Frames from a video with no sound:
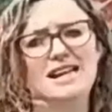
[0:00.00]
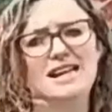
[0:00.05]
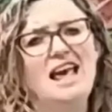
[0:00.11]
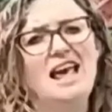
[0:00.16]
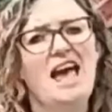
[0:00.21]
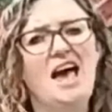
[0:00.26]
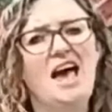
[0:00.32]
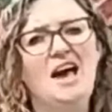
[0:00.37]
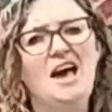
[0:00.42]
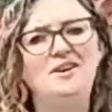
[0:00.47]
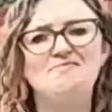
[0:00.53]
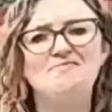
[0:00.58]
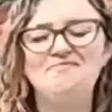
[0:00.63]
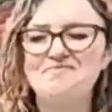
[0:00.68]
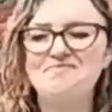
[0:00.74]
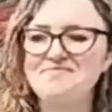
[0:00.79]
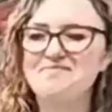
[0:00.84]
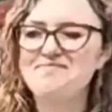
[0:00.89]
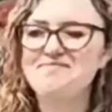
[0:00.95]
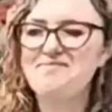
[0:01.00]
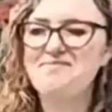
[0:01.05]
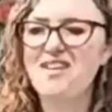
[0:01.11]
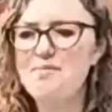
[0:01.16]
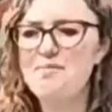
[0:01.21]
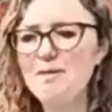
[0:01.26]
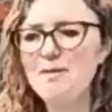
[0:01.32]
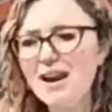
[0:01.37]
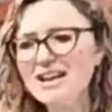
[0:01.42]

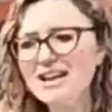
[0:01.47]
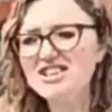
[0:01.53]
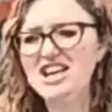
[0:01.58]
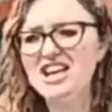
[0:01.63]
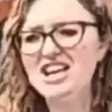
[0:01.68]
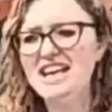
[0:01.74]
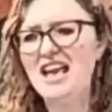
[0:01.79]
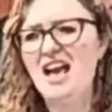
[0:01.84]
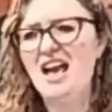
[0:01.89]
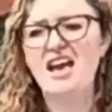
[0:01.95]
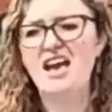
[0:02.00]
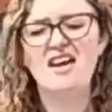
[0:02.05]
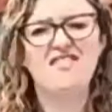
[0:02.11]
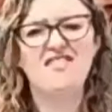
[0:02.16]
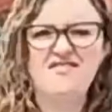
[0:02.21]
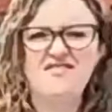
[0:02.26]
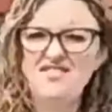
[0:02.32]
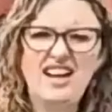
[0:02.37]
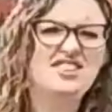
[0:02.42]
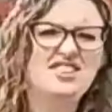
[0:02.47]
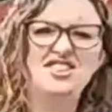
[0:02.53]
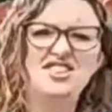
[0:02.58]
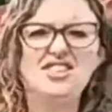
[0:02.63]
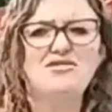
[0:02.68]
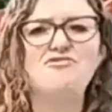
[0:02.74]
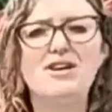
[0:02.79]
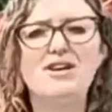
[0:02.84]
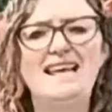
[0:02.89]
but actually, that's just
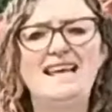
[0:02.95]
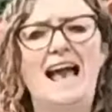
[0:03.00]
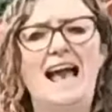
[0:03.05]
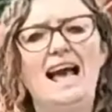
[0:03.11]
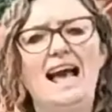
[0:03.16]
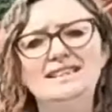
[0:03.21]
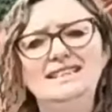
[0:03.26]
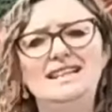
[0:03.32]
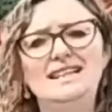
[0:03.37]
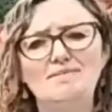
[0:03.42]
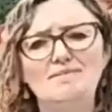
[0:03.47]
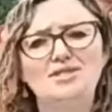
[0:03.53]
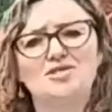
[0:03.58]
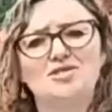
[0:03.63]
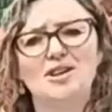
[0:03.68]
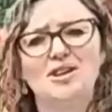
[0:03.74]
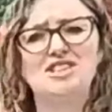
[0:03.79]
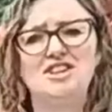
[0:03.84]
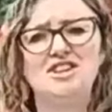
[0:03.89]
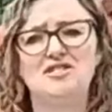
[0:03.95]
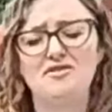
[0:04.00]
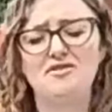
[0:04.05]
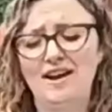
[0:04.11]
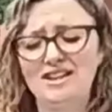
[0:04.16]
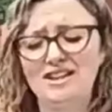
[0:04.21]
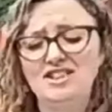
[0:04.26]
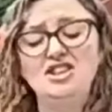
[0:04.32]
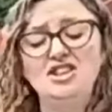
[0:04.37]
a really handy demonstration of the
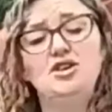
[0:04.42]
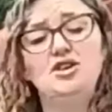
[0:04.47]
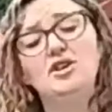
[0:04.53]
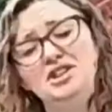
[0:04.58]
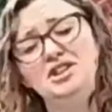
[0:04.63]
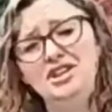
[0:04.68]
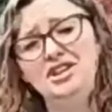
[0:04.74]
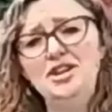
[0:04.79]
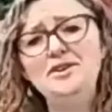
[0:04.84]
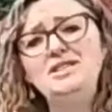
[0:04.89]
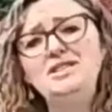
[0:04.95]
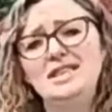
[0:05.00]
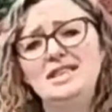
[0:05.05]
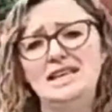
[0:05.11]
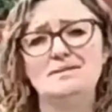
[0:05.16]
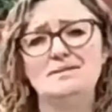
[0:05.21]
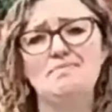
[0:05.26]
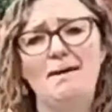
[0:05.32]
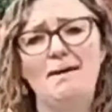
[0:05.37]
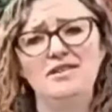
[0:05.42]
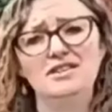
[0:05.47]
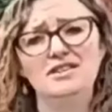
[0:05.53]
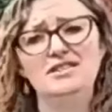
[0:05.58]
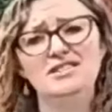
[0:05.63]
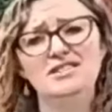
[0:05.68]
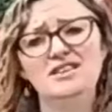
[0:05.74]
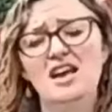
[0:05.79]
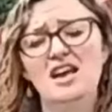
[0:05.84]
fact that you can use these methods
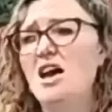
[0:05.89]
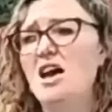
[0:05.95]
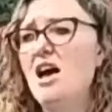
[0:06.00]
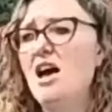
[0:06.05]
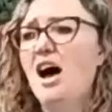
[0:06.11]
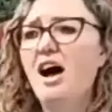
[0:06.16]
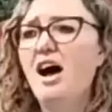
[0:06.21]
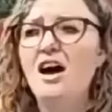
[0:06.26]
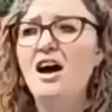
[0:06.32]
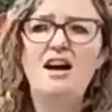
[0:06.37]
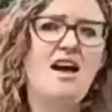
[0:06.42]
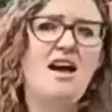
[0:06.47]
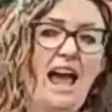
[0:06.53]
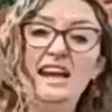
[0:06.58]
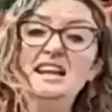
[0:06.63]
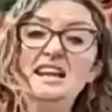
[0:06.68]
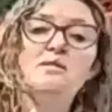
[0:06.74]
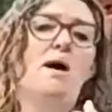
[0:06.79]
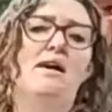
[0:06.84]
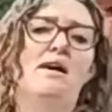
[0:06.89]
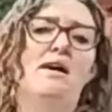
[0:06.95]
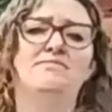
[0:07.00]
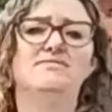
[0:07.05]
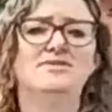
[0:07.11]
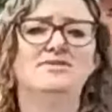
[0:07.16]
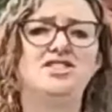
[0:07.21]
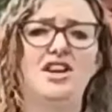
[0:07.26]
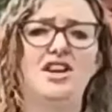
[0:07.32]
anywhere.
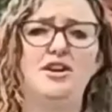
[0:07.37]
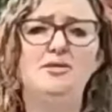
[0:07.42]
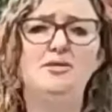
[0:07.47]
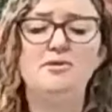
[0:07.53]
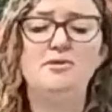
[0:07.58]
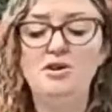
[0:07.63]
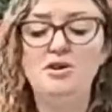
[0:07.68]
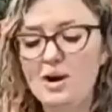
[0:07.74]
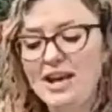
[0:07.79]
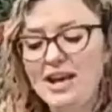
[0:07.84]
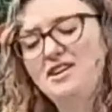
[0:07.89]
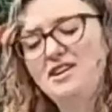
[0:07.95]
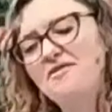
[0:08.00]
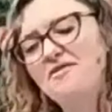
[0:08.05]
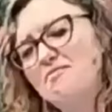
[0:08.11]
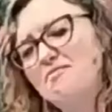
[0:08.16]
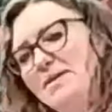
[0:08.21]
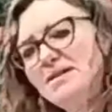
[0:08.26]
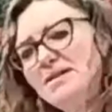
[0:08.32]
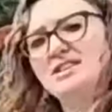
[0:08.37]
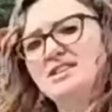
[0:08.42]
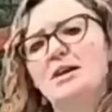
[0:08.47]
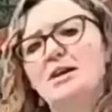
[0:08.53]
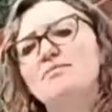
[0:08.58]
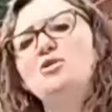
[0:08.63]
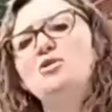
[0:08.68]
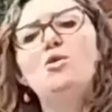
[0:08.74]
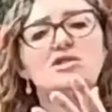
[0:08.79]
So you're kind of building up
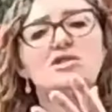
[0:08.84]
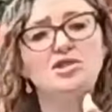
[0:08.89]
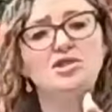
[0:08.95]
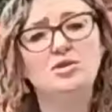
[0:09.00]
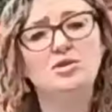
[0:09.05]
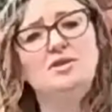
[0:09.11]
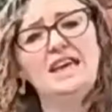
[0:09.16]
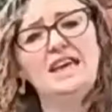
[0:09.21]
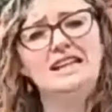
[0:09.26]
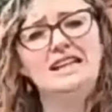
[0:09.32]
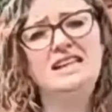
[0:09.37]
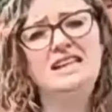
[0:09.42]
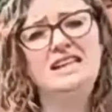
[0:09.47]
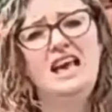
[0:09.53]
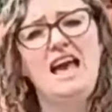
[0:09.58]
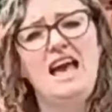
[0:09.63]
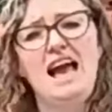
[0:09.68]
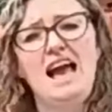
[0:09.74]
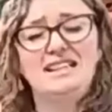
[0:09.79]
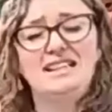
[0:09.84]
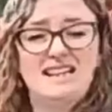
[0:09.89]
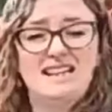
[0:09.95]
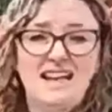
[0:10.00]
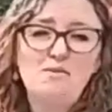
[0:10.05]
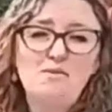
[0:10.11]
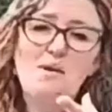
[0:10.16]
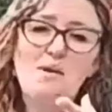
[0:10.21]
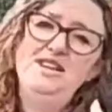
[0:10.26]
your toolkit, and
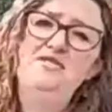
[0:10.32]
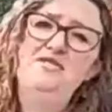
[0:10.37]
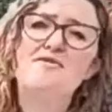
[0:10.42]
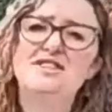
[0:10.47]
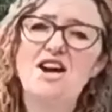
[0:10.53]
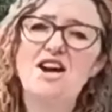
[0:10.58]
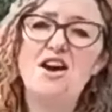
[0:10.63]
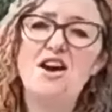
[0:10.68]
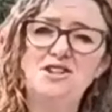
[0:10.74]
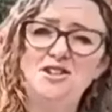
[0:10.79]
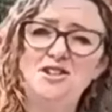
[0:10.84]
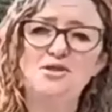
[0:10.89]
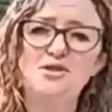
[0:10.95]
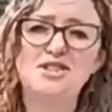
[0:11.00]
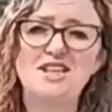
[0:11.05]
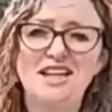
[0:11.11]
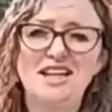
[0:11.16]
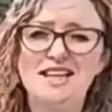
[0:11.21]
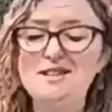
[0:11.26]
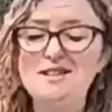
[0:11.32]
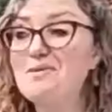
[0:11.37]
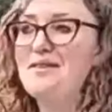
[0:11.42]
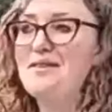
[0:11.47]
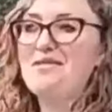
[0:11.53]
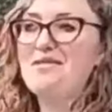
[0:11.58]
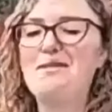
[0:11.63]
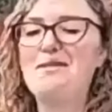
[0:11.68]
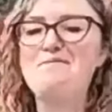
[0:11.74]
when you return to your studies,
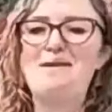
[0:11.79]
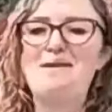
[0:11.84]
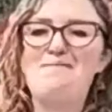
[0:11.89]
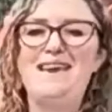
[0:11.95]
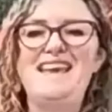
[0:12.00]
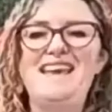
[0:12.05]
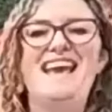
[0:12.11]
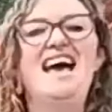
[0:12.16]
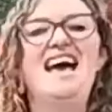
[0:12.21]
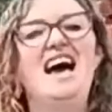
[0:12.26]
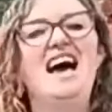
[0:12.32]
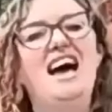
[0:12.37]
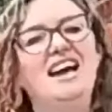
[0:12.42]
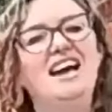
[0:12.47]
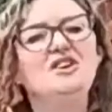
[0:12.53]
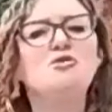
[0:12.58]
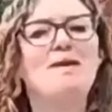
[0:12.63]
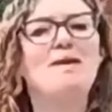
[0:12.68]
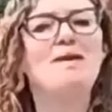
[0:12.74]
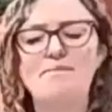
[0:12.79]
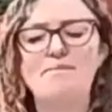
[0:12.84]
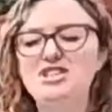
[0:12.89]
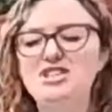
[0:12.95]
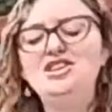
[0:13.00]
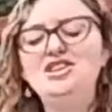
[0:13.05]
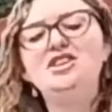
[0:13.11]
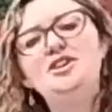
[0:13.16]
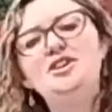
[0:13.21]
whenever that may be, you'll be able
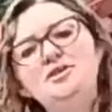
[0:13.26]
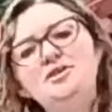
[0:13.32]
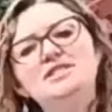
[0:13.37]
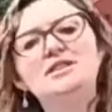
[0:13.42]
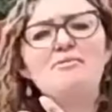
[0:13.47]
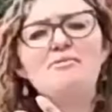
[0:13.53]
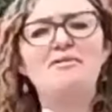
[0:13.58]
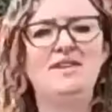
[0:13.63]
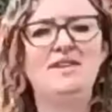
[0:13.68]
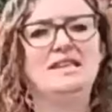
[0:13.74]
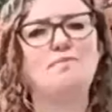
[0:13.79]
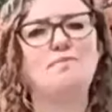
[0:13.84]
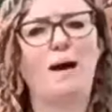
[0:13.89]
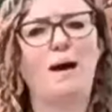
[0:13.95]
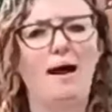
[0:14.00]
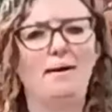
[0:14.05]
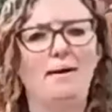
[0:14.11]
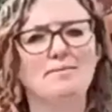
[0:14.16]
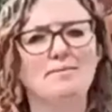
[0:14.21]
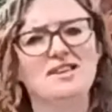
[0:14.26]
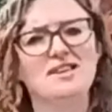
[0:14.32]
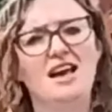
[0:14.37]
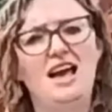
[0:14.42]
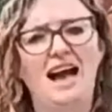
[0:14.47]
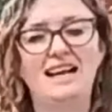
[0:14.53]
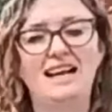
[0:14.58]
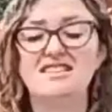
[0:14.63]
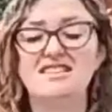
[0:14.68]
to use some of these perhaps,
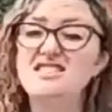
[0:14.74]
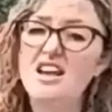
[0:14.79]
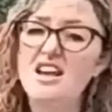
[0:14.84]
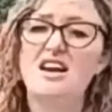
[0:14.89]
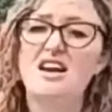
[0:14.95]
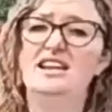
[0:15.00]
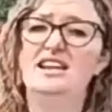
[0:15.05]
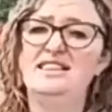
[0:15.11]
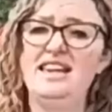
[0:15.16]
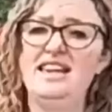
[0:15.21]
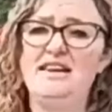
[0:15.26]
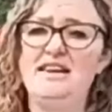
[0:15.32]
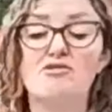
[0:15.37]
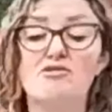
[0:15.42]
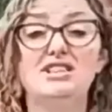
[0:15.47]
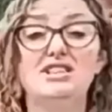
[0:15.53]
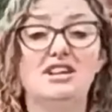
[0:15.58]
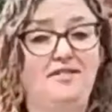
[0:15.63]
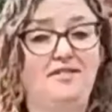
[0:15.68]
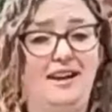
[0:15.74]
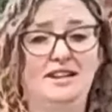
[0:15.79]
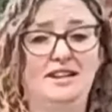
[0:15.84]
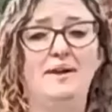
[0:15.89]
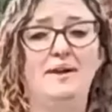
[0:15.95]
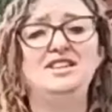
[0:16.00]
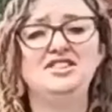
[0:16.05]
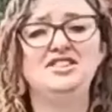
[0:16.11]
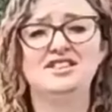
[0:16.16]
and certainly the critical
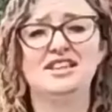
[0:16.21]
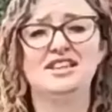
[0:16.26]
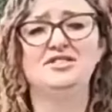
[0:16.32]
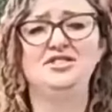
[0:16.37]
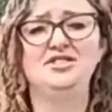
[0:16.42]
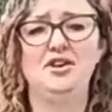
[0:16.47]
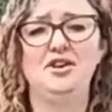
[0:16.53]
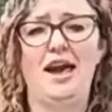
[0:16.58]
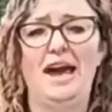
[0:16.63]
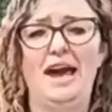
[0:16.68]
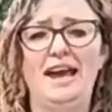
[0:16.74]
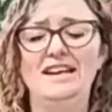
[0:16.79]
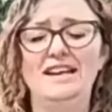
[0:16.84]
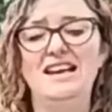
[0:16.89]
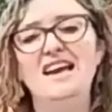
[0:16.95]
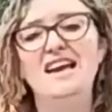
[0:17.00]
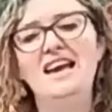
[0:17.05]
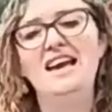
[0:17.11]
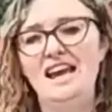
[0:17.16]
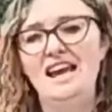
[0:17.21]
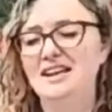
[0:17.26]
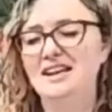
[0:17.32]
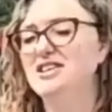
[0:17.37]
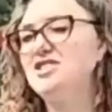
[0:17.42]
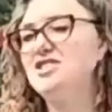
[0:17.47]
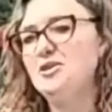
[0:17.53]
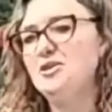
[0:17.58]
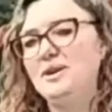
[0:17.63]
evaluation skills you gain in
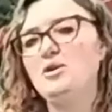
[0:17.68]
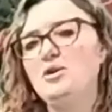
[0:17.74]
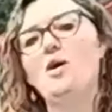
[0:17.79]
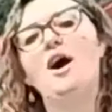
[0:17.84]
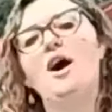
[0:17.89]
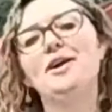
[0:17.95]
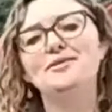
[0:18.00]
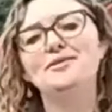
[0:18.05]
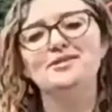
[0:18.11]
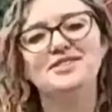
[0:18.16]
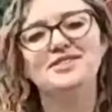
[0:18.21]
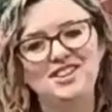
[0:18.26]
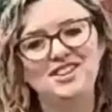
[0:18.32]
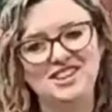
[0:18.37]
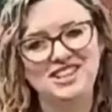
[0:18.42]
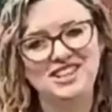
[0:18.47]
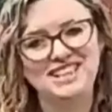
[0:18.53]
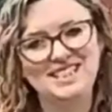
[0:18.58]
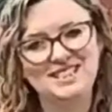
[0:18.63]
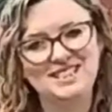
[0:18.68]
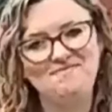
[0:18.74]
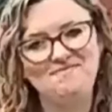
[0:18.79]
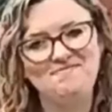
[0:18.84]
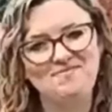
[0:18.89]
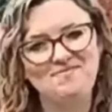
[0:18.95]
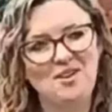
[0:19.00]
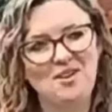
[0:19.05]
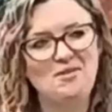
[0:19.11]
doing your own studies.
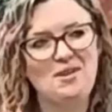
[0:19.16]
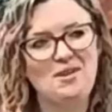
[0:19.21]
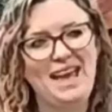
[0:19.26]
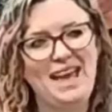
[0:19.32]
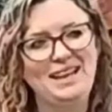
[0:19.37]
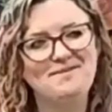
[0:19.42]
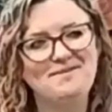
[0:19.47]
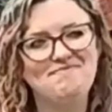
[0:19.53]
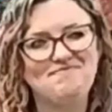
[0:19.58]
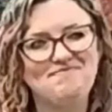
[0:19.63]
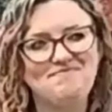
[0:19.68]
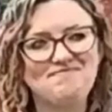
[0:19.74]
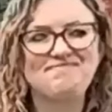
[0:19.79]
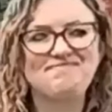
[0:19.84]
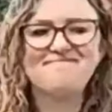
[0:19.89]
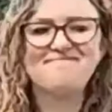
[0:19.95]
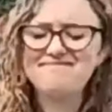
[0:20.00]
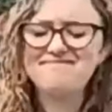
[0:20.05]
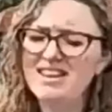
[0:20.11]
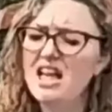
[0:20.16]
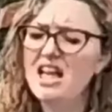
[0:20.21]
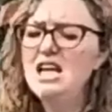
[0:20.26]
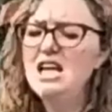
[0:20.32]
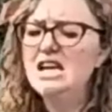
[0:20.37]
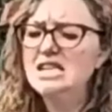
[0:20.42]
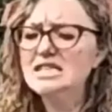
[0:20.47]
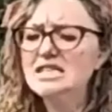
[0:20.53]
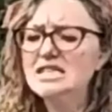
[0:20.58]
Okay.
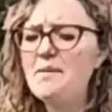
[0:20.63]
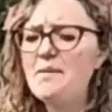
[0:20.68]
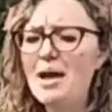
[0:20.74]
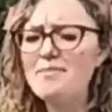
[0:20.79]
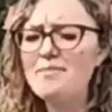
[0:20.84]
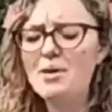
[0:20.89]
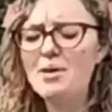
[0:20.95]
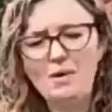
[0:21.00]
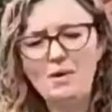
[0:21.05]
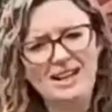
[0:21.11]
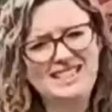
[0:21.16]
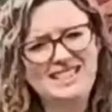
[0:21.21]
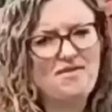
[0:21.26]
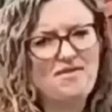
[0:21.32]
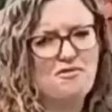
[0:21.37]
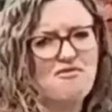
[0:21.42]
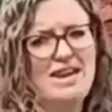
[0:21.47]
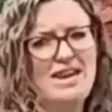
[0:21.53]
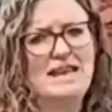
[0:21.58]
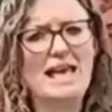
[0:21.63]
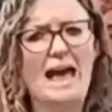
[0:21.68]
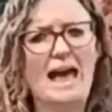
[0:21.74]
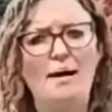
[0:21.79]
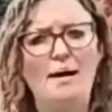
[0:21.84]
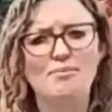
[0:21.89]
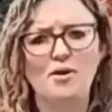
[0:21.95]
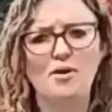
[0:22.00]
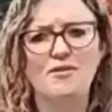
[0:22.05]
So well, let's have a
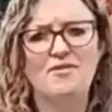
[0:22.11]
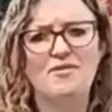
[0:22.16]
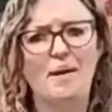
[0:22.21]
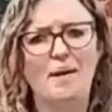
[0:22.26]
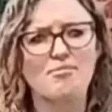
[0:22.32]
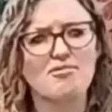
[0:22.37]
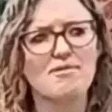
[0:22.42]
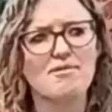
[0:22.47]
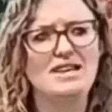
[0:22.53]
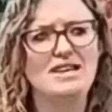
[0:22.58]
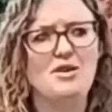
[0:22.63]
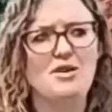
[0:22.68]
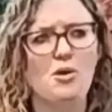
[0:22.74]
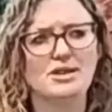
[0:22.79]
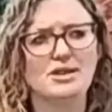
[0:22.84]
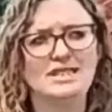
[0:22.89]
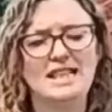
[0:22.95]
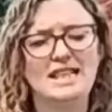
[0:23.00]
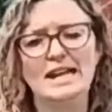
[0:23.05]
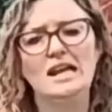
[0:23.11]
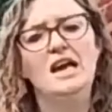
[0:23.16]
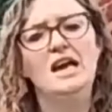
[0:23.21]
recap of that pre-course then.